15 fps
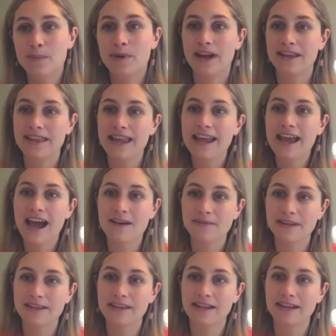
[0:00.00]
But I think
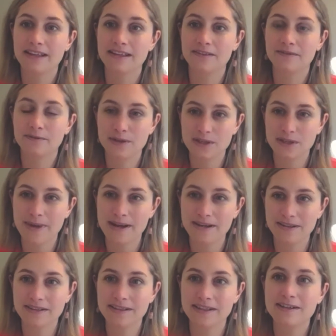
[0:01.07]
having the
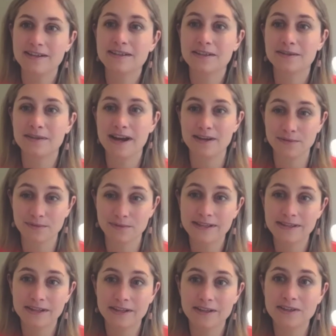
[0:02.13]
fundamental skills around
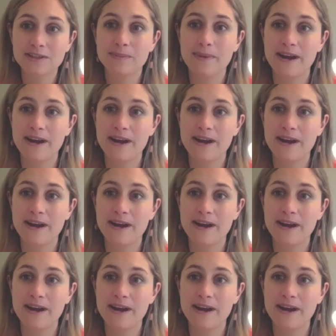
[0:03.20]
research,